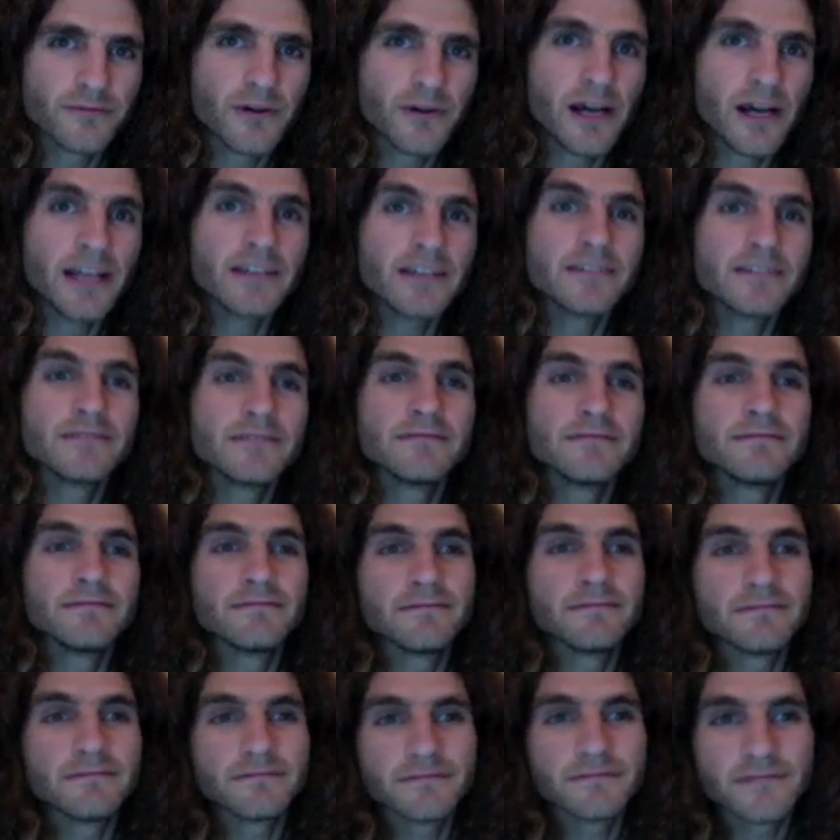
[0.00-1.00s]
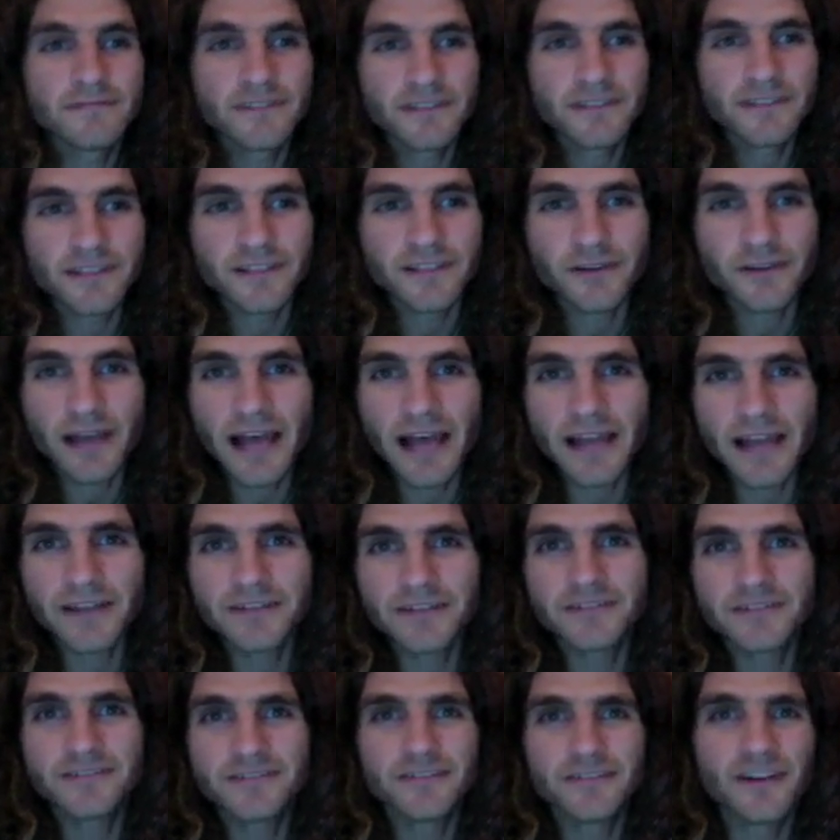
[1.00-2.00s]
What? You
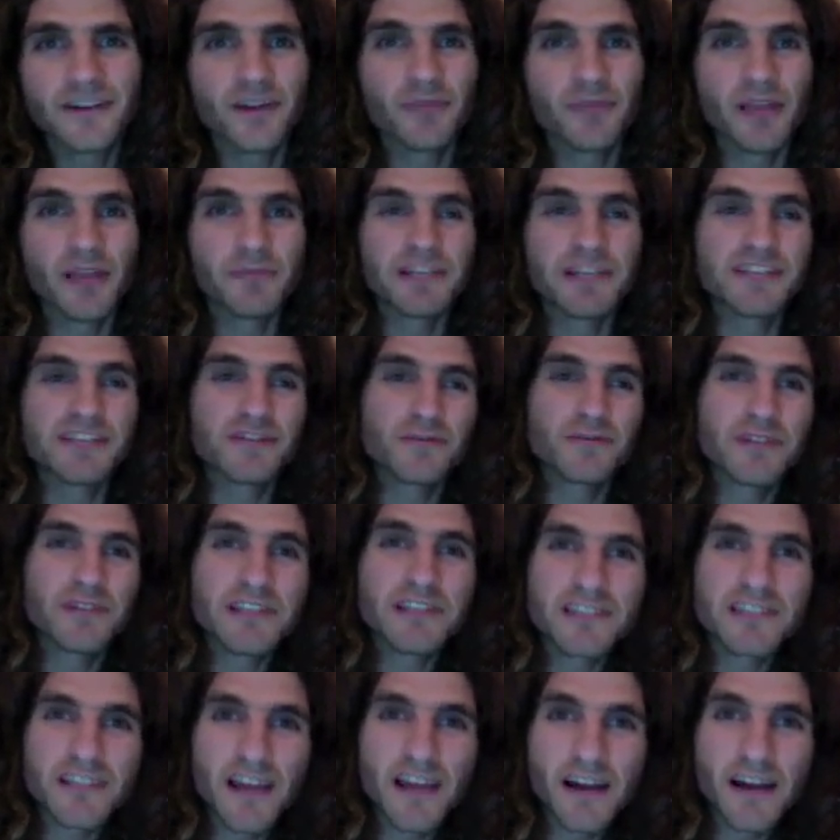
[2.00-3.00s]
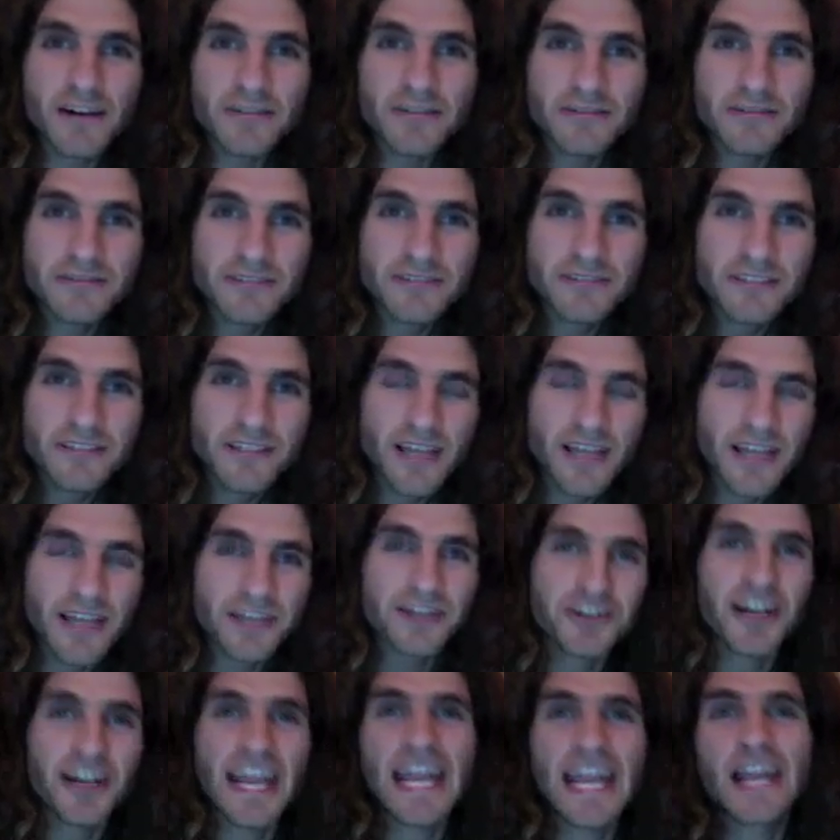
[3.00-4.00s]
had a baby 2 weeks ago
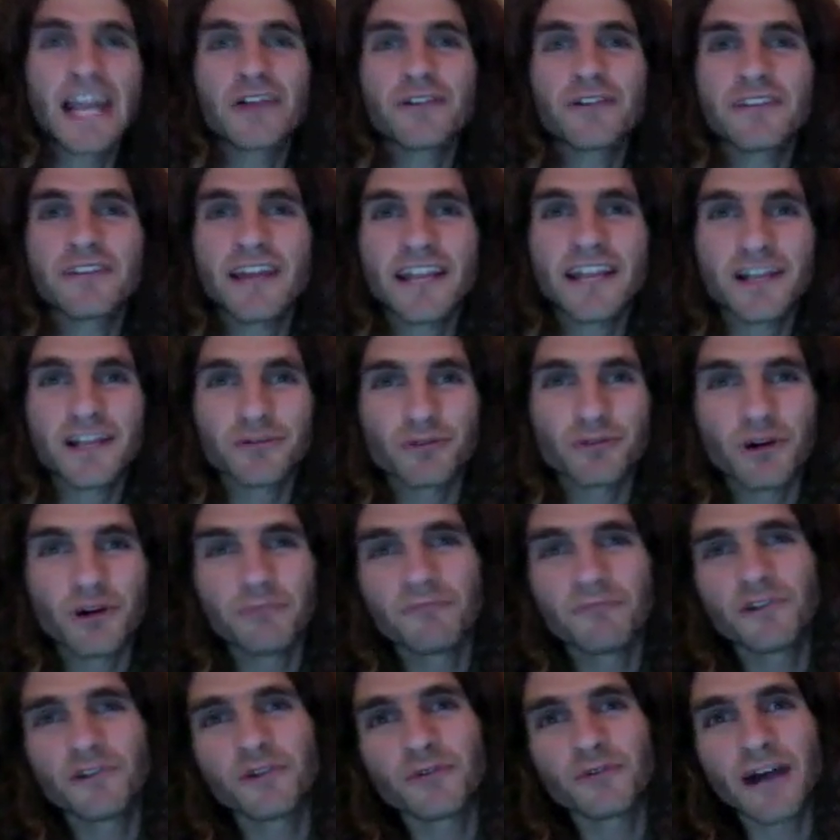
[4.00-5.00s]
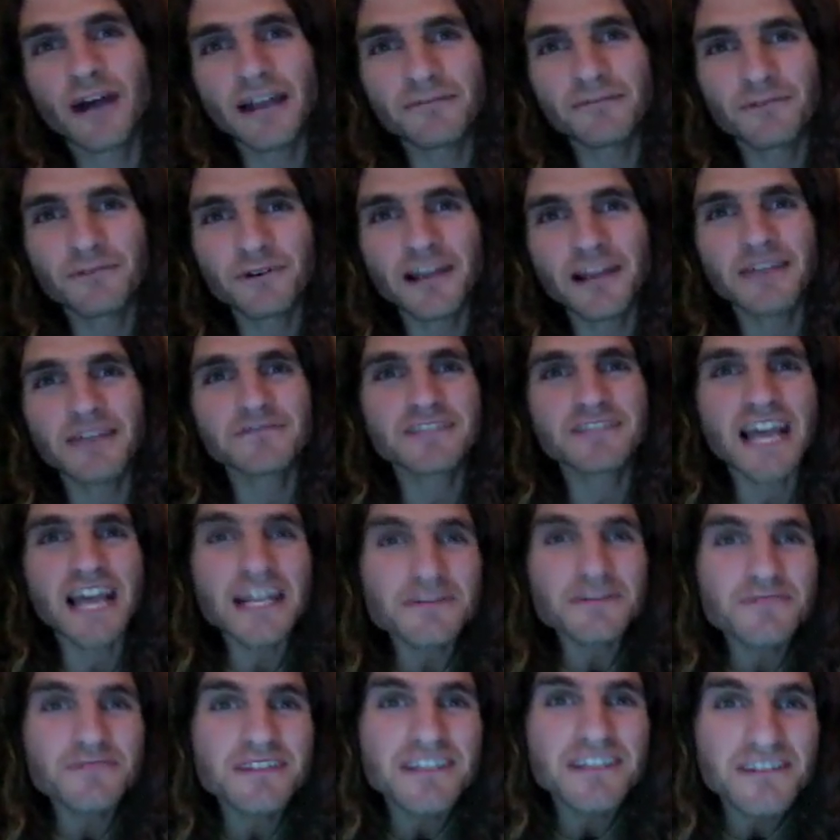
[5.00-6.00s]
and you're angry that your wife won't have
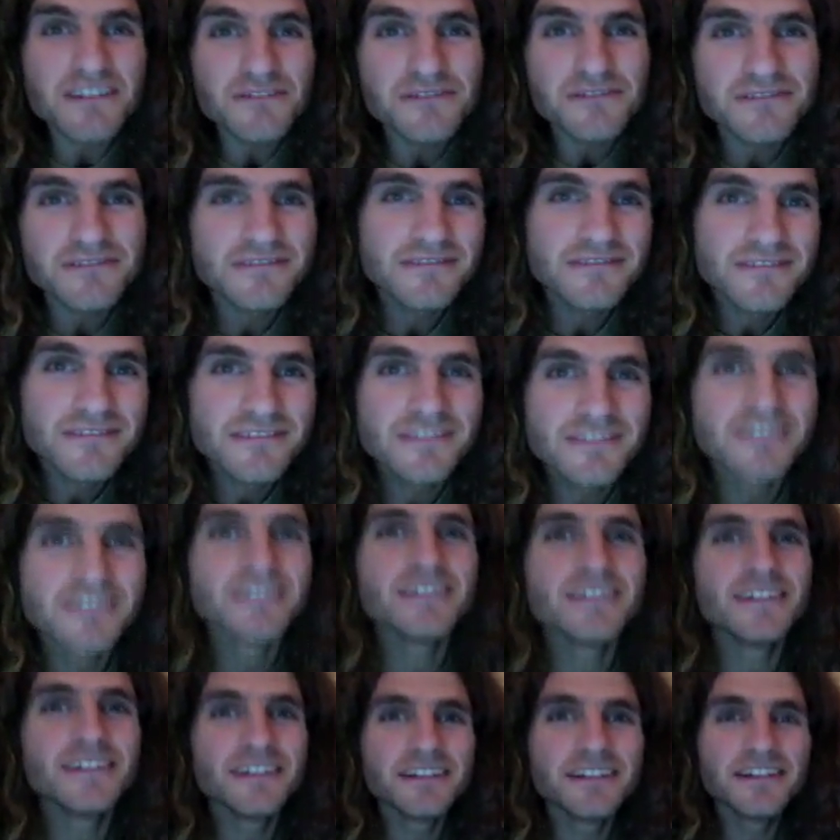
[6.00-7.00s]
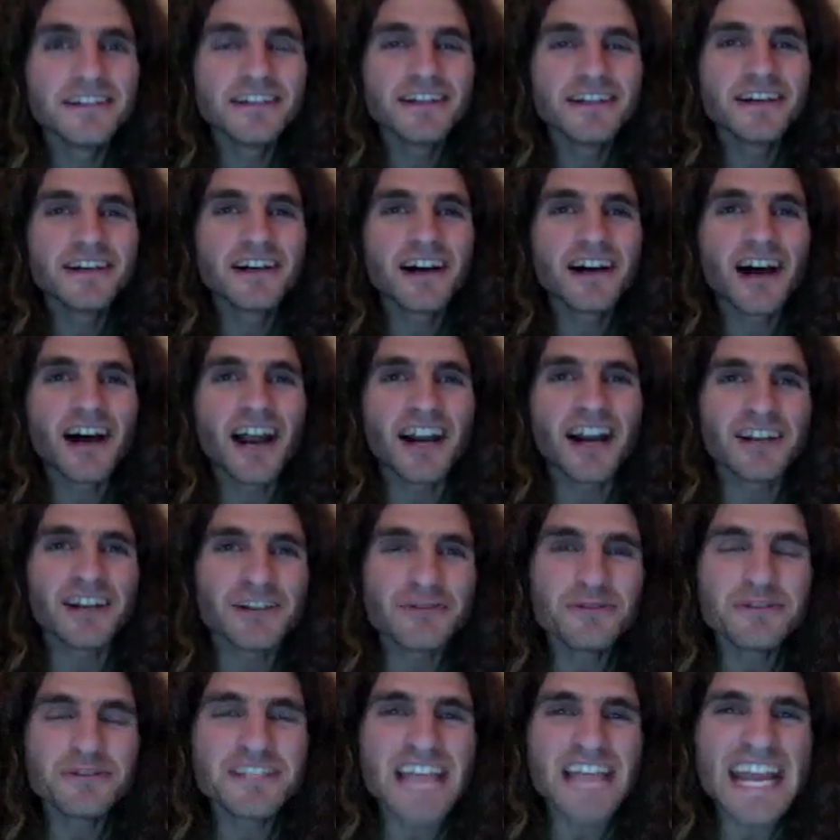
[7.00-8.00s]
sex with you?
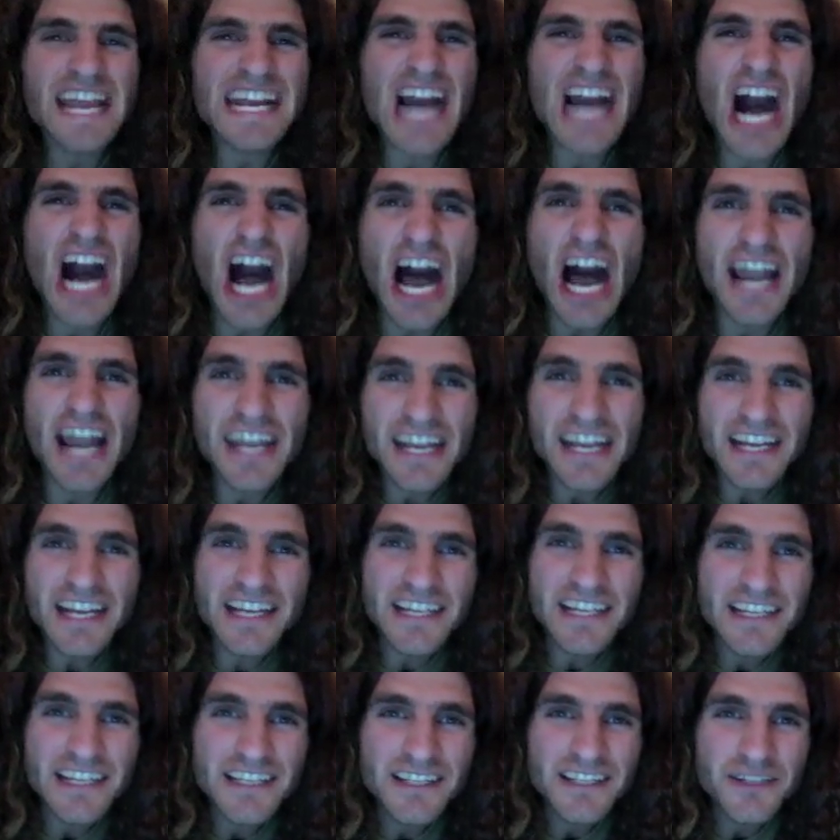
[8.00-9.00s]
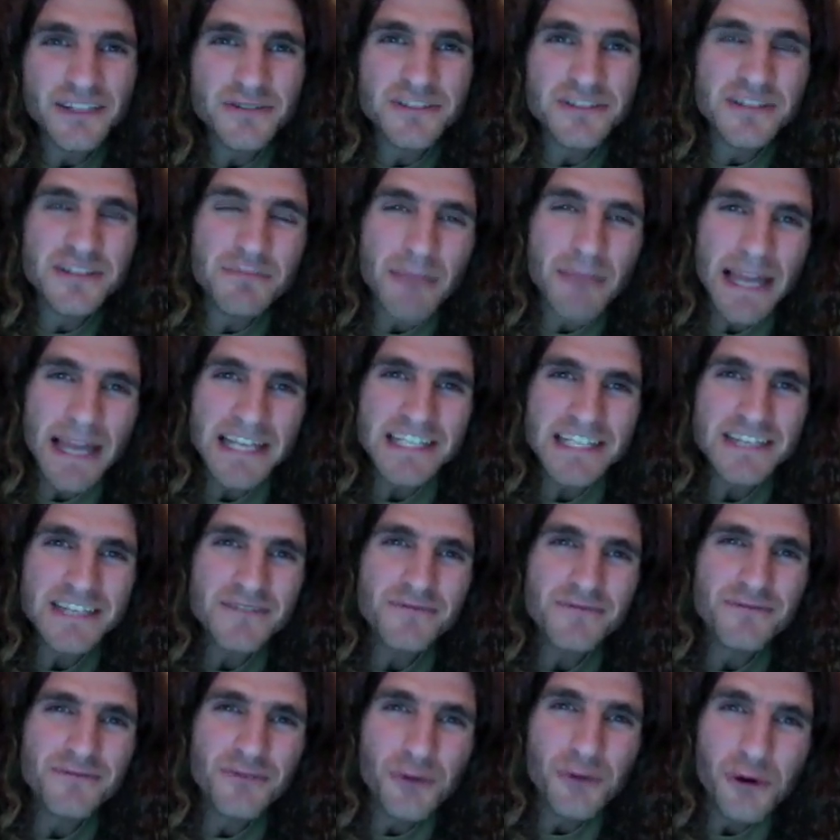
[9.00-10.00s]
Are you psychotic, you
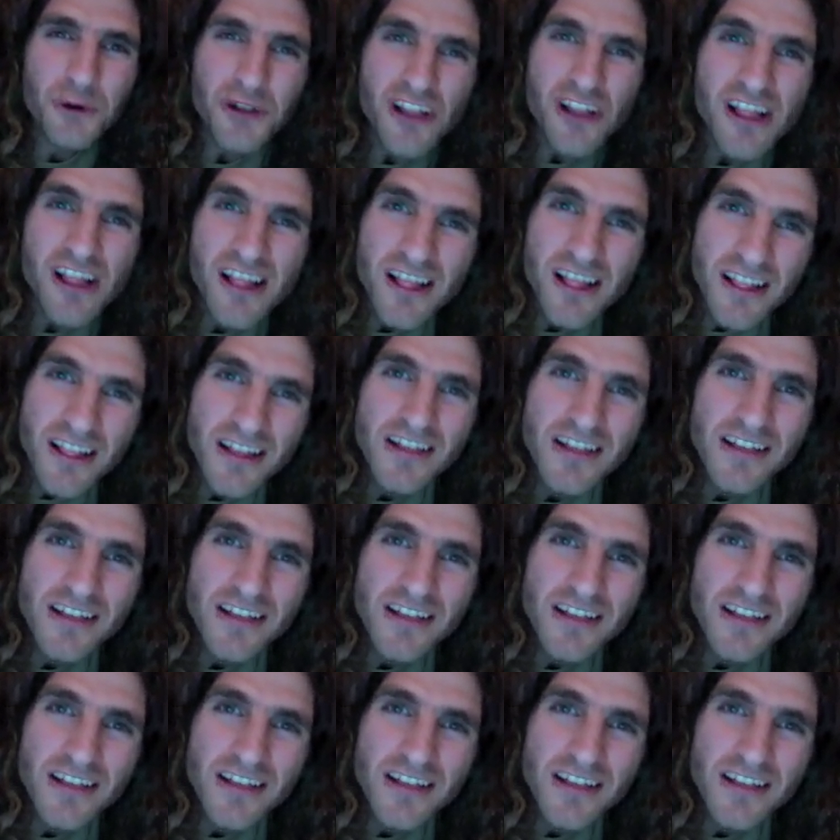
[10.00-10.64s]
demented fool?